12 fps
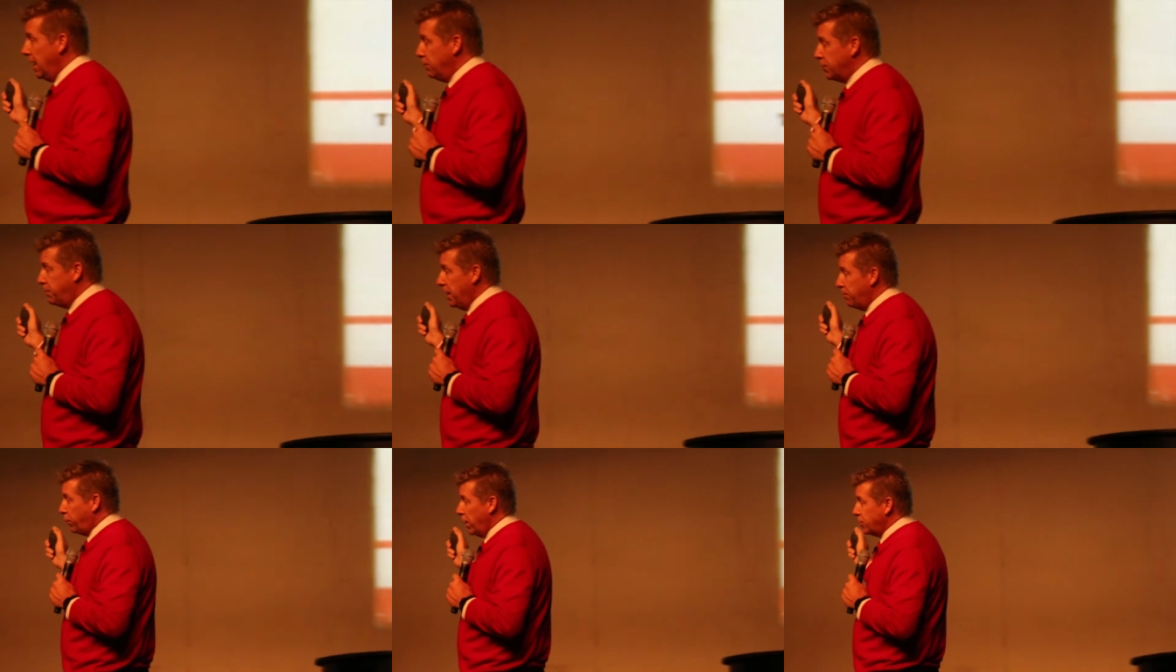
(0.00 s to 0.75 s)
he was
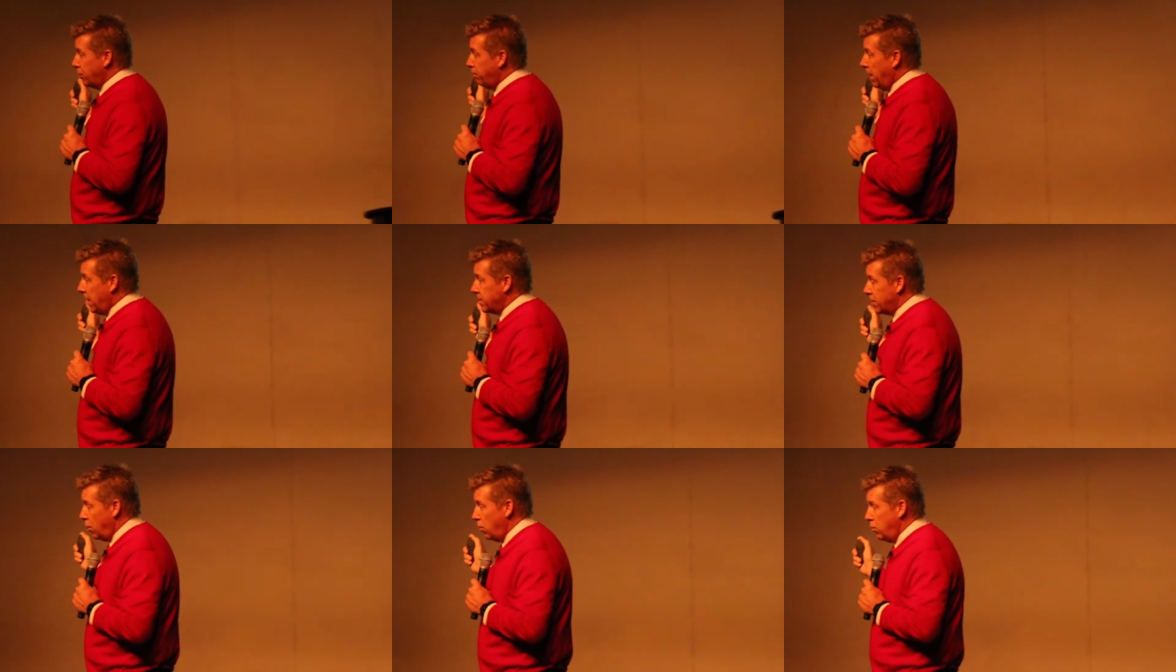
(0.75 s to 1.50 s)
being pressured
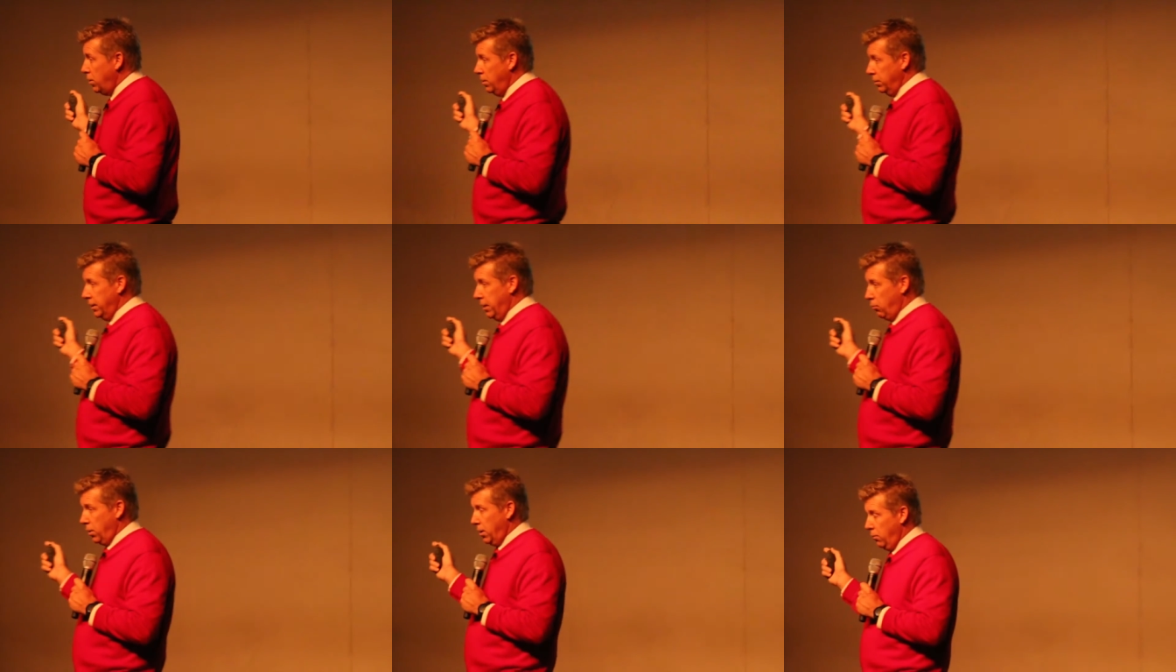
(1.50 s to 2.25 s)
by his own
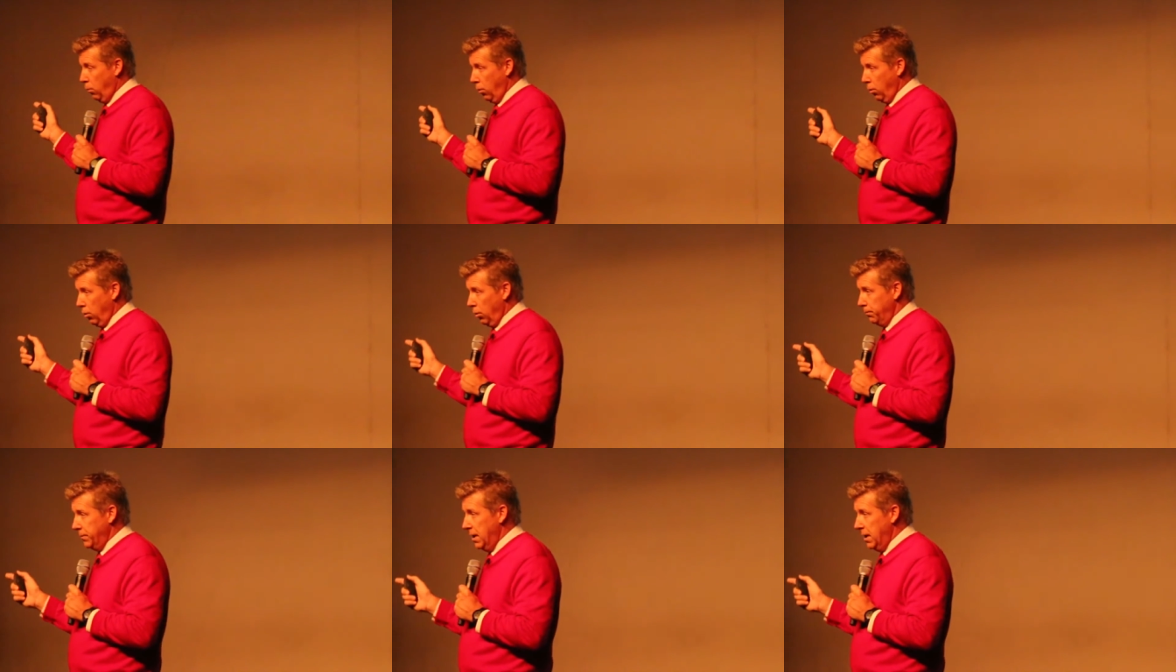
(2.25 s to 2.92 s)
literary world.